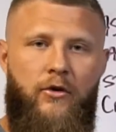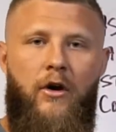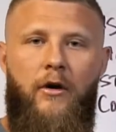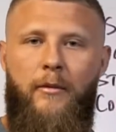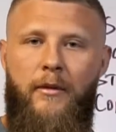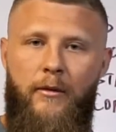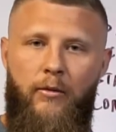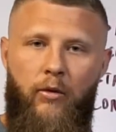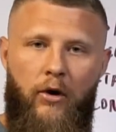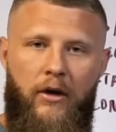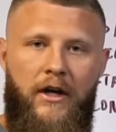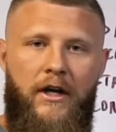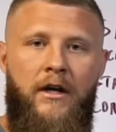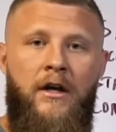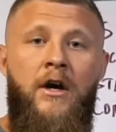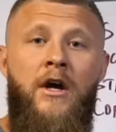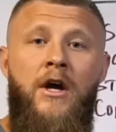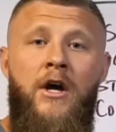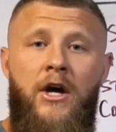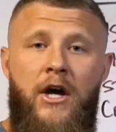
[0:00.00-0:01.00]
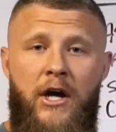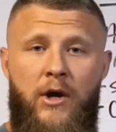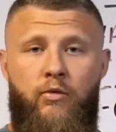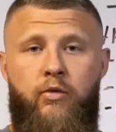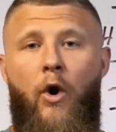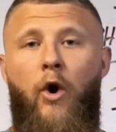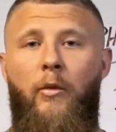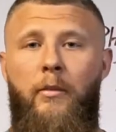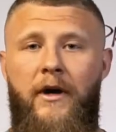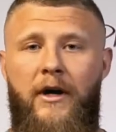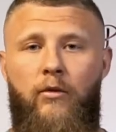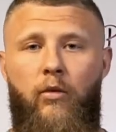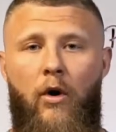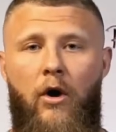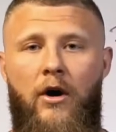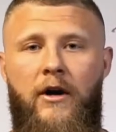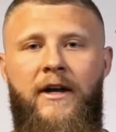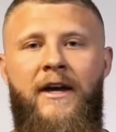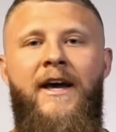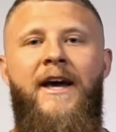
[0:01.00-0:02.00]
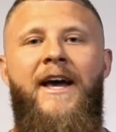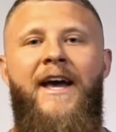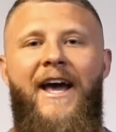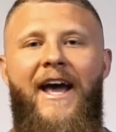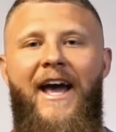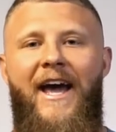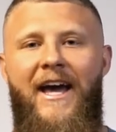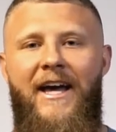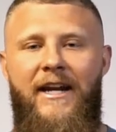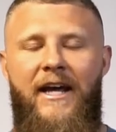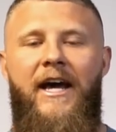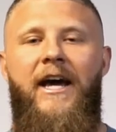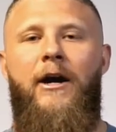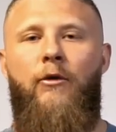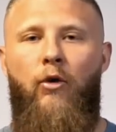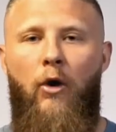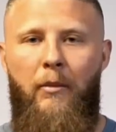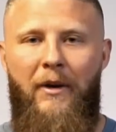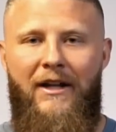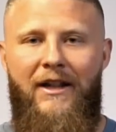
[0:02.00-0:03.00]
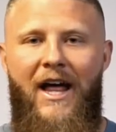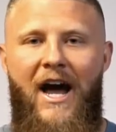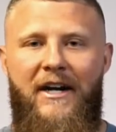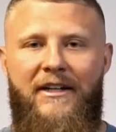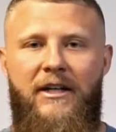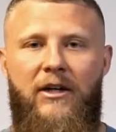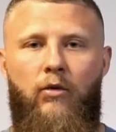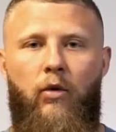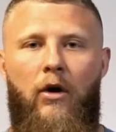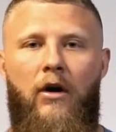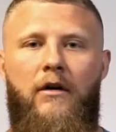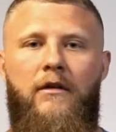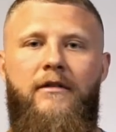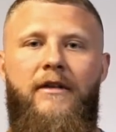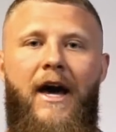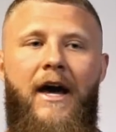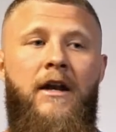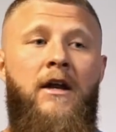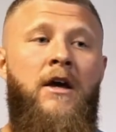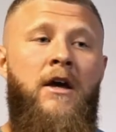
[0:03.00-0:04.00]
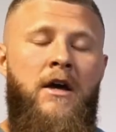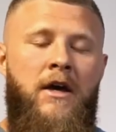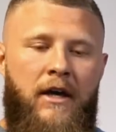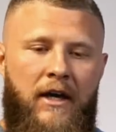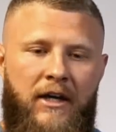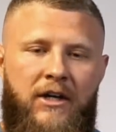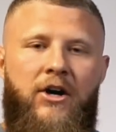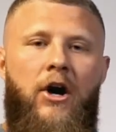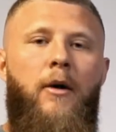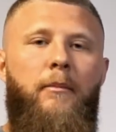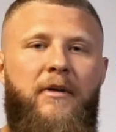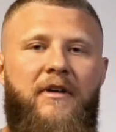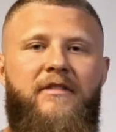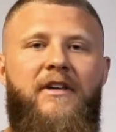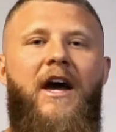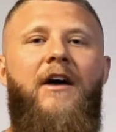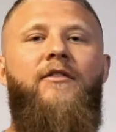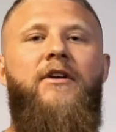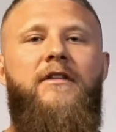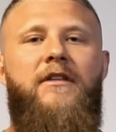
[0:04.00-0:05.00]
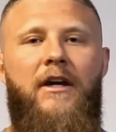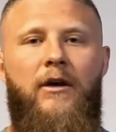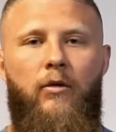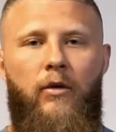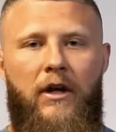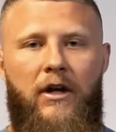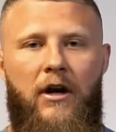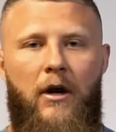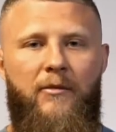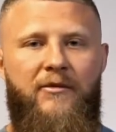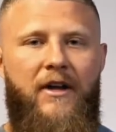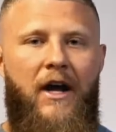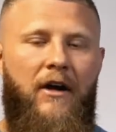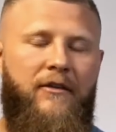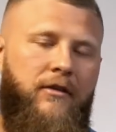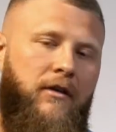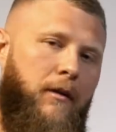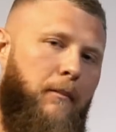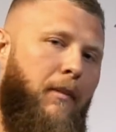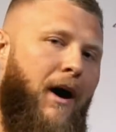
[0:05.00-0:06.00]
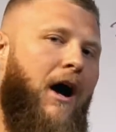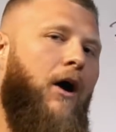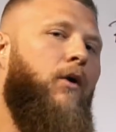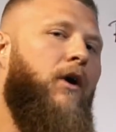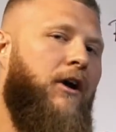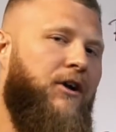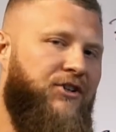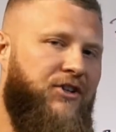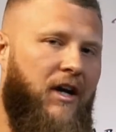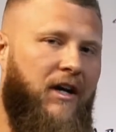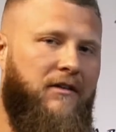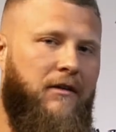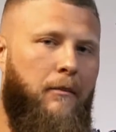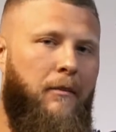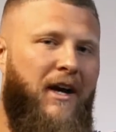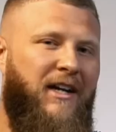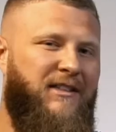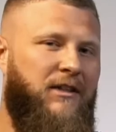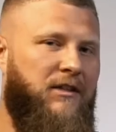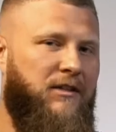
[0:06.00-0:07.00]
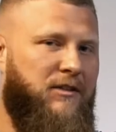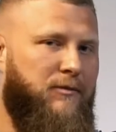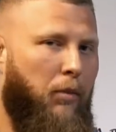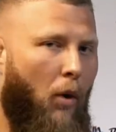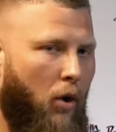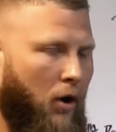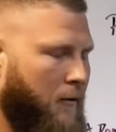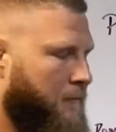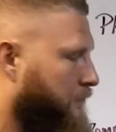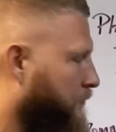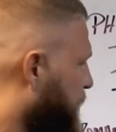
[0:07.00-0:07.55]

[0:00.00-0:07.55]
So I'll be working aerobic work and anaerobic lactic work that encompass everything when it comes down to the bioenergetic demands of the sport.